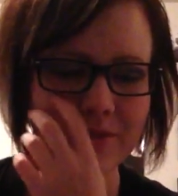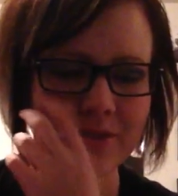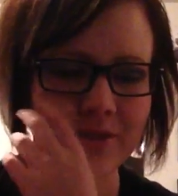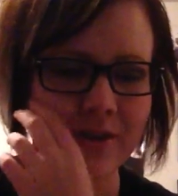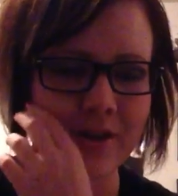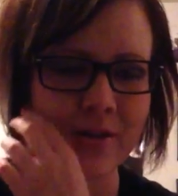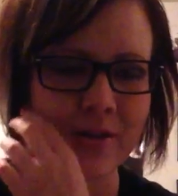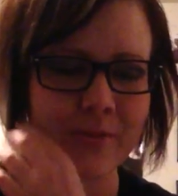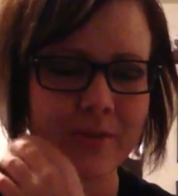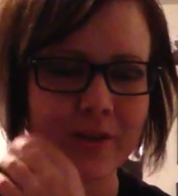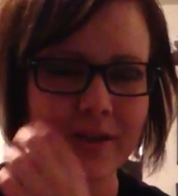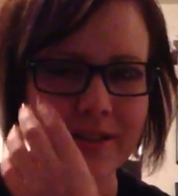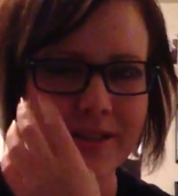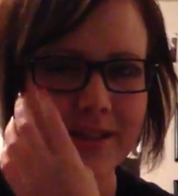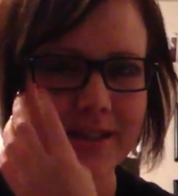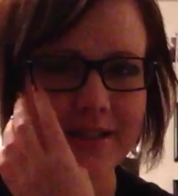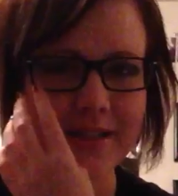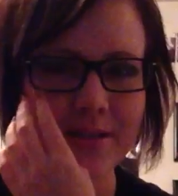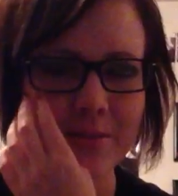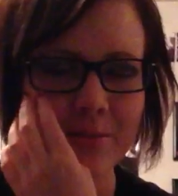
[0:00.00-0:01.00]
Dom, I
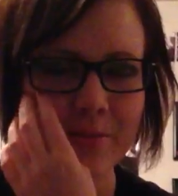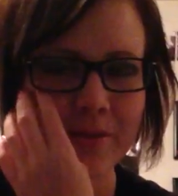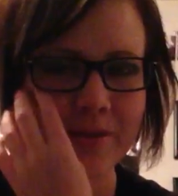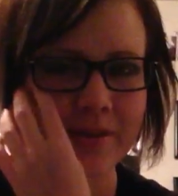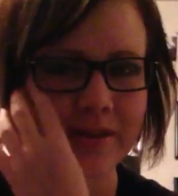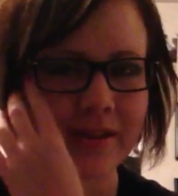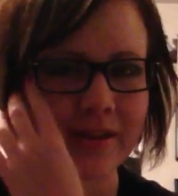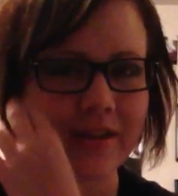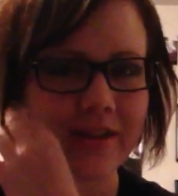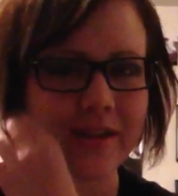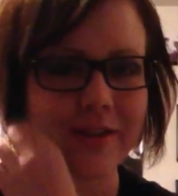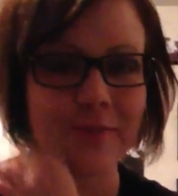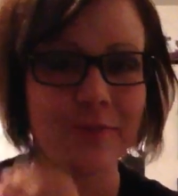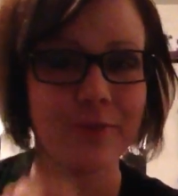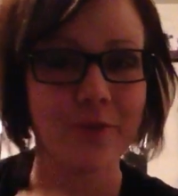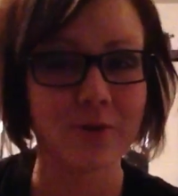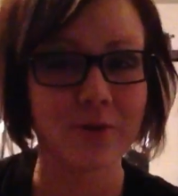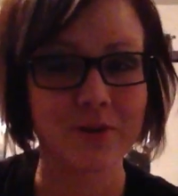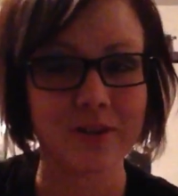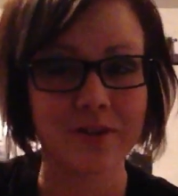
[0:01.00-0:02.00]
said to Billy that I had
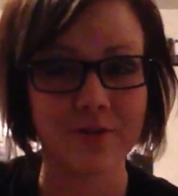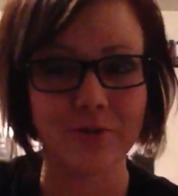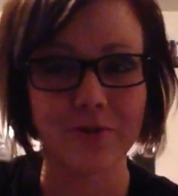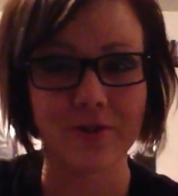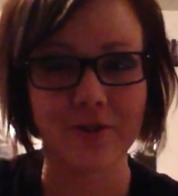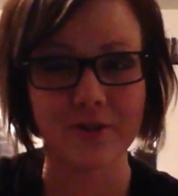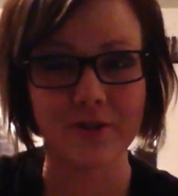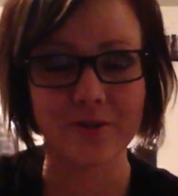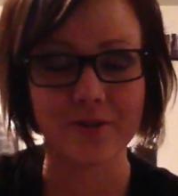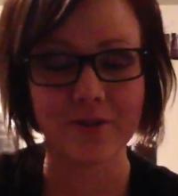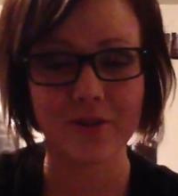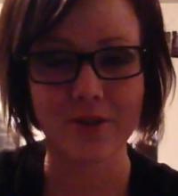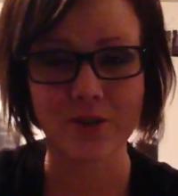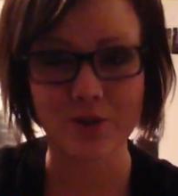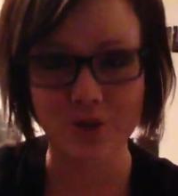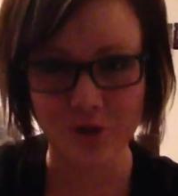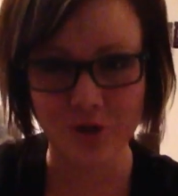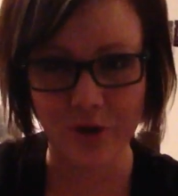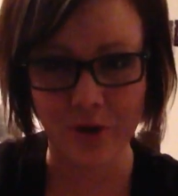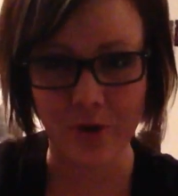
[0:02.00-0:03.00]
flown in for the
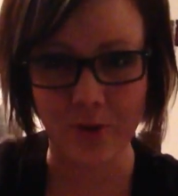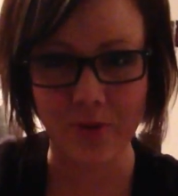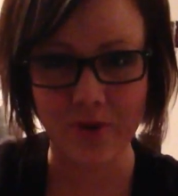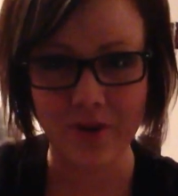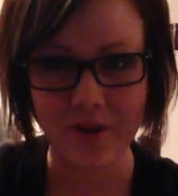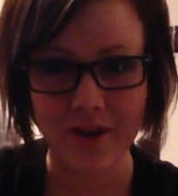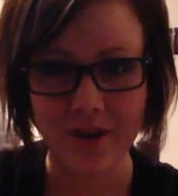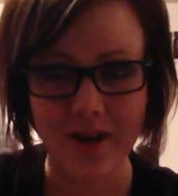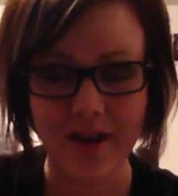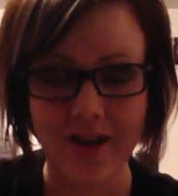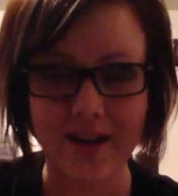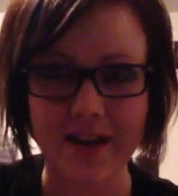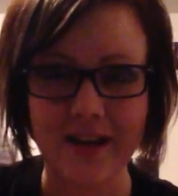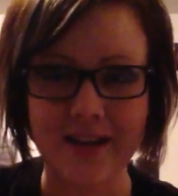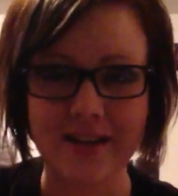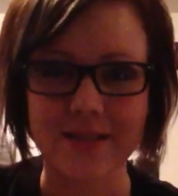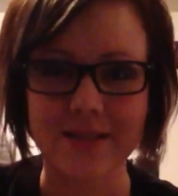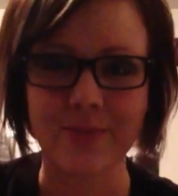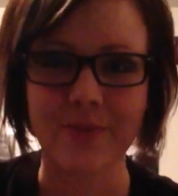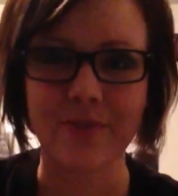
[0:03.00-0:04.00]
show, and I
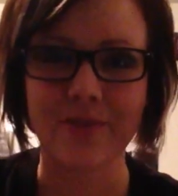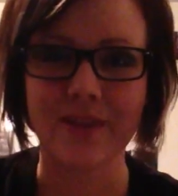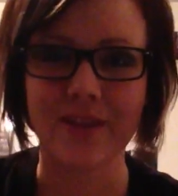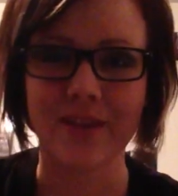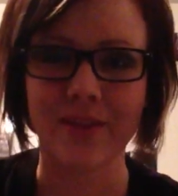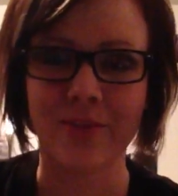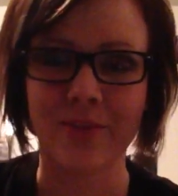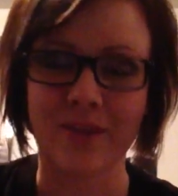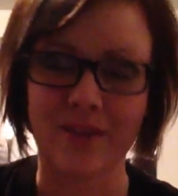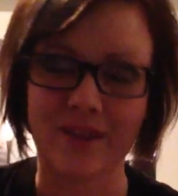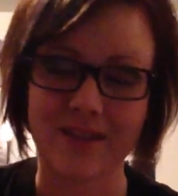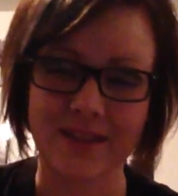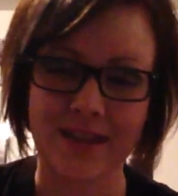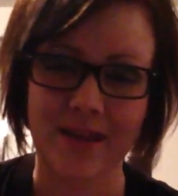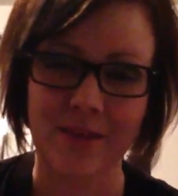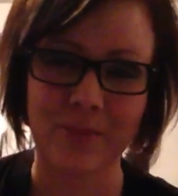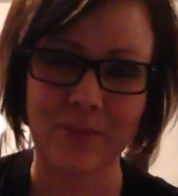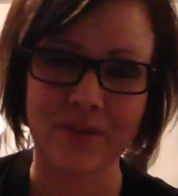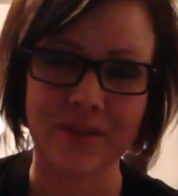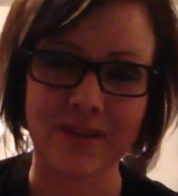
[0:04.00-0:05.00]
asked him if they could play This
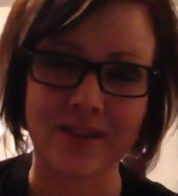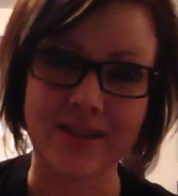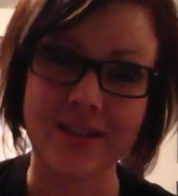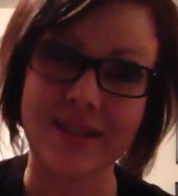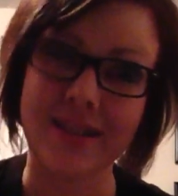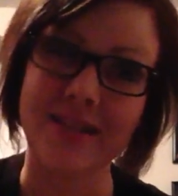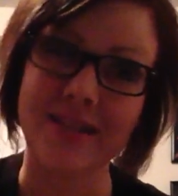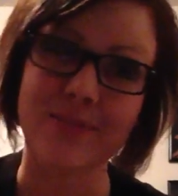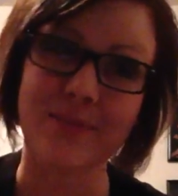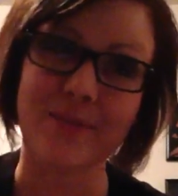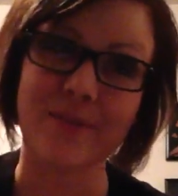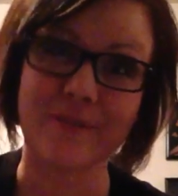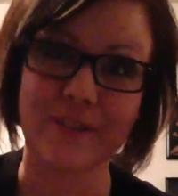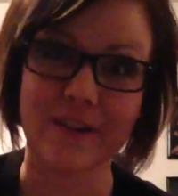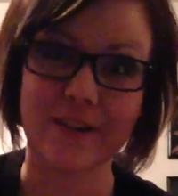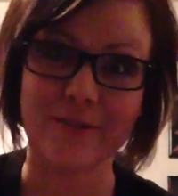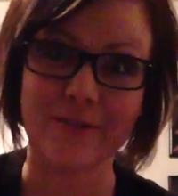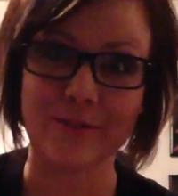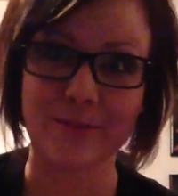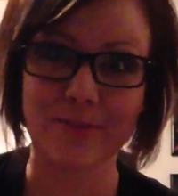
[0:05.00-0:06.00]
Happening, because that is my
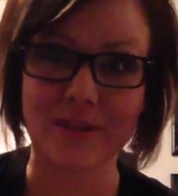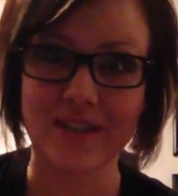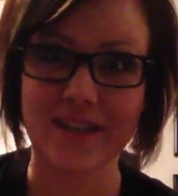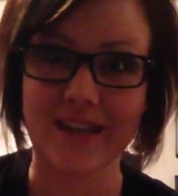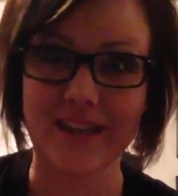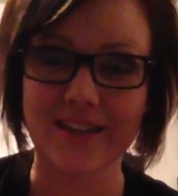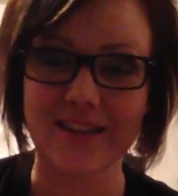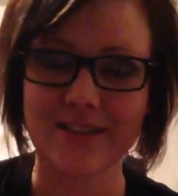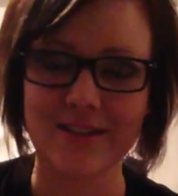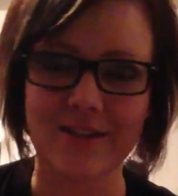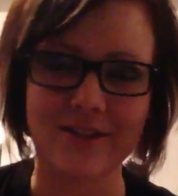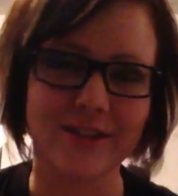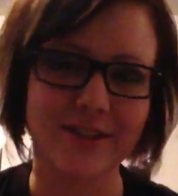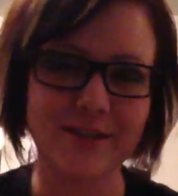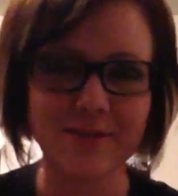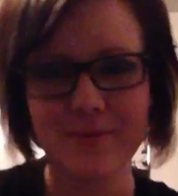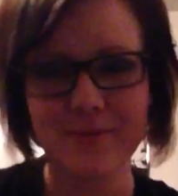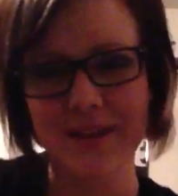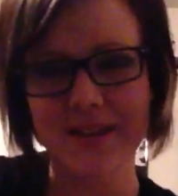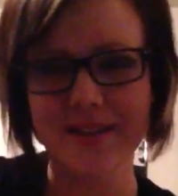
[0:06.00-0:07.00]
favorite Bee Cake song,
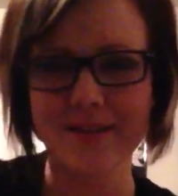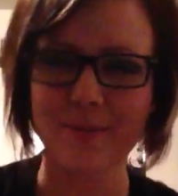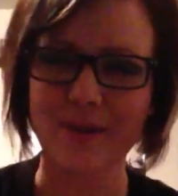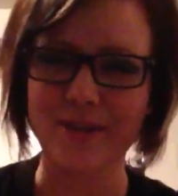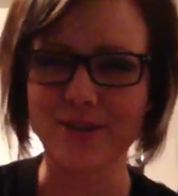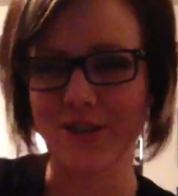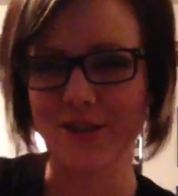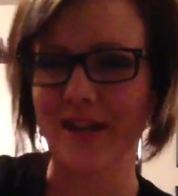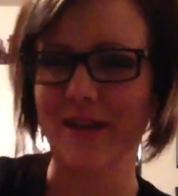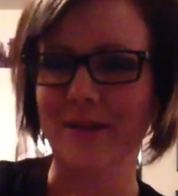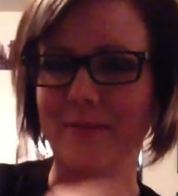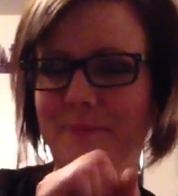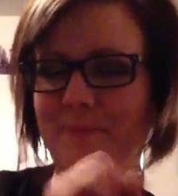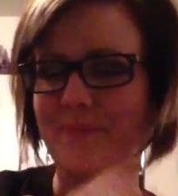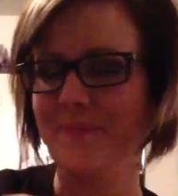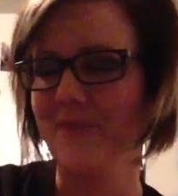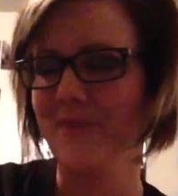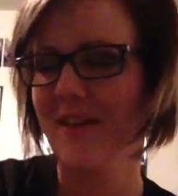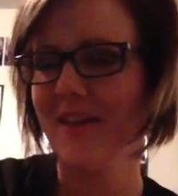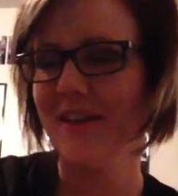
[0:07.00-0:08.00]
it's my jam.
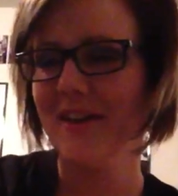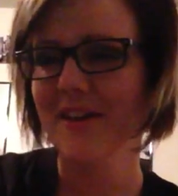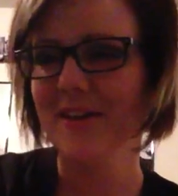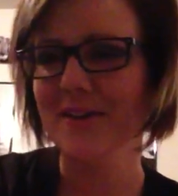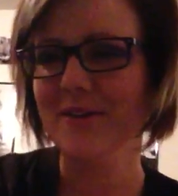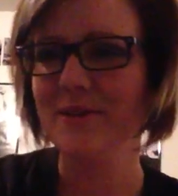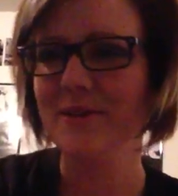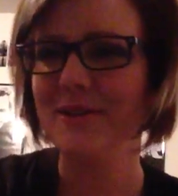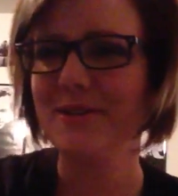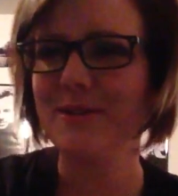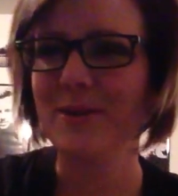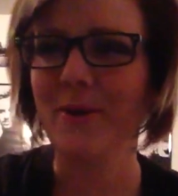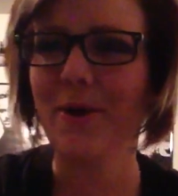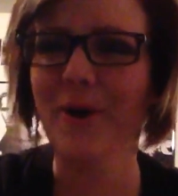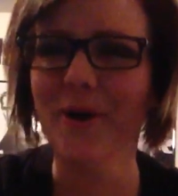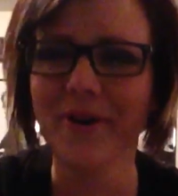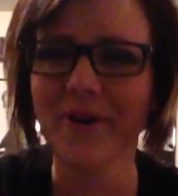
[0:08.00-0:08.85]
So,